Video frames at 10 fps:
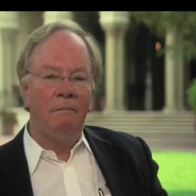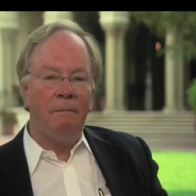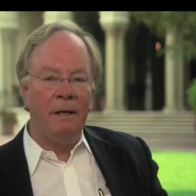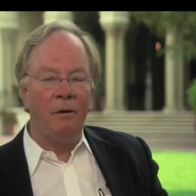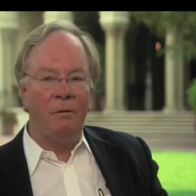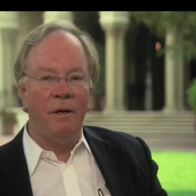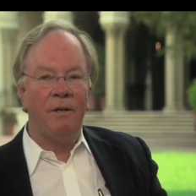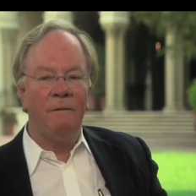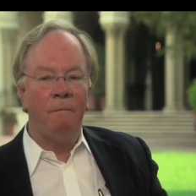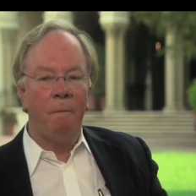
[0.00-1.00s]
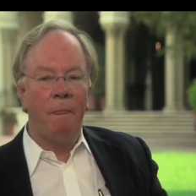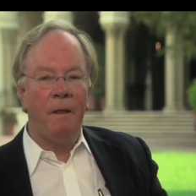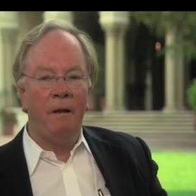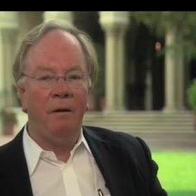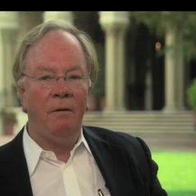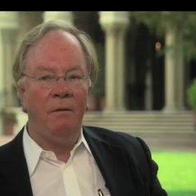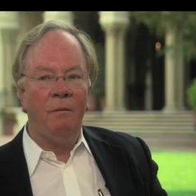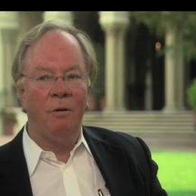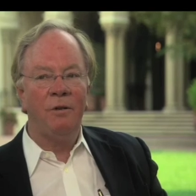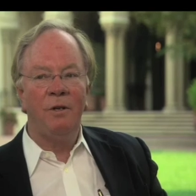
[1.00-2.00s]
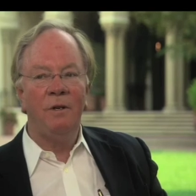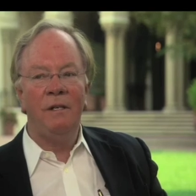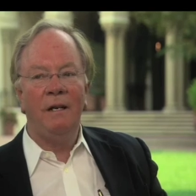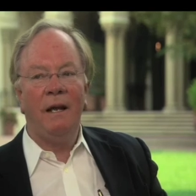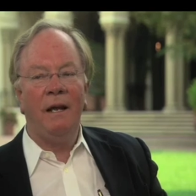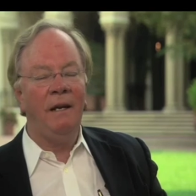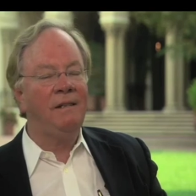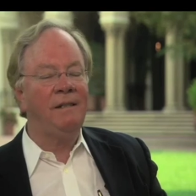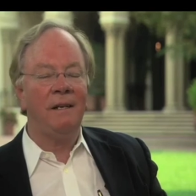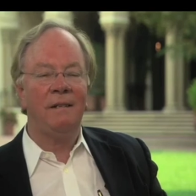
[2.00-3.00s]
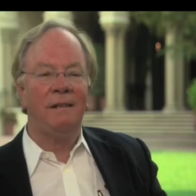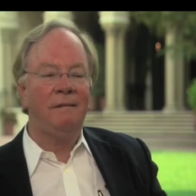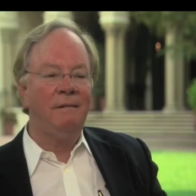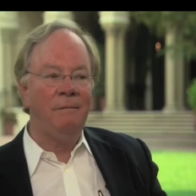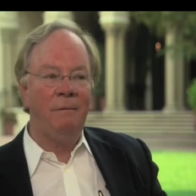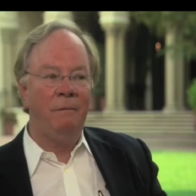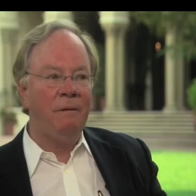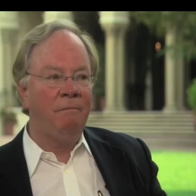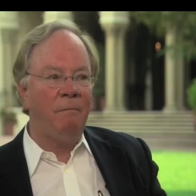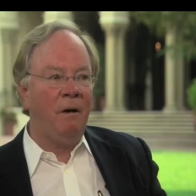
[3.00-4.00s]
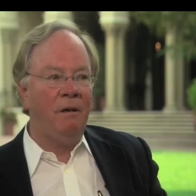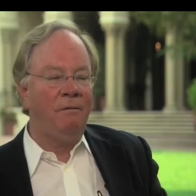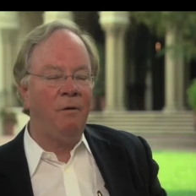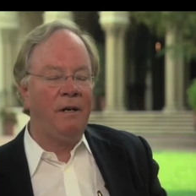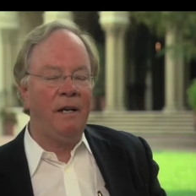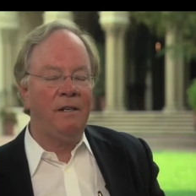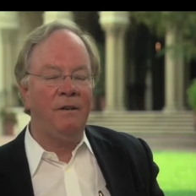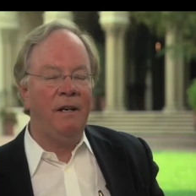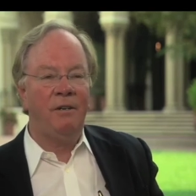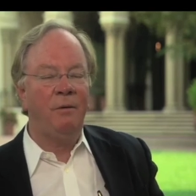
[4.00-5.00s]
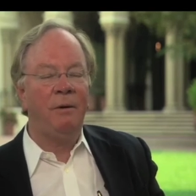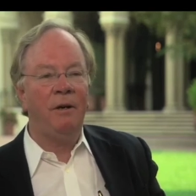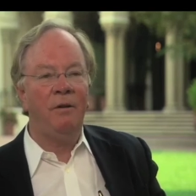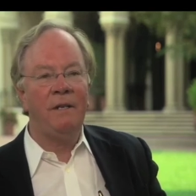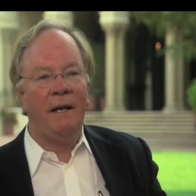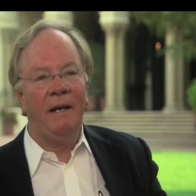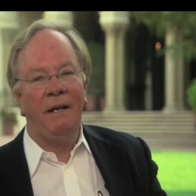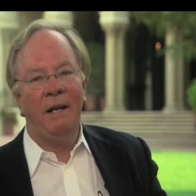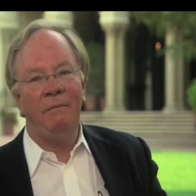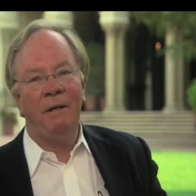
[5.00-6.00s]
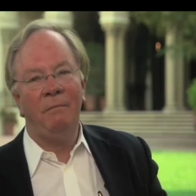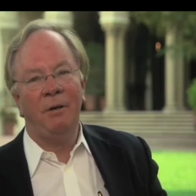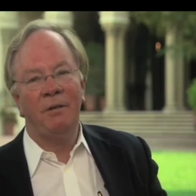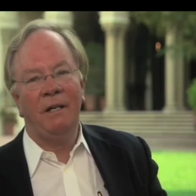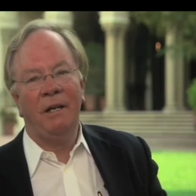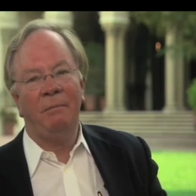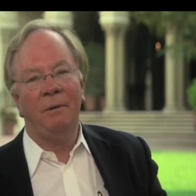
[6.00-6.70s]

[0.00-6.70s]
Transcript: bigger question: the world's using 86. The, all the forecasts of next year we're going to use 88 million barrels a day of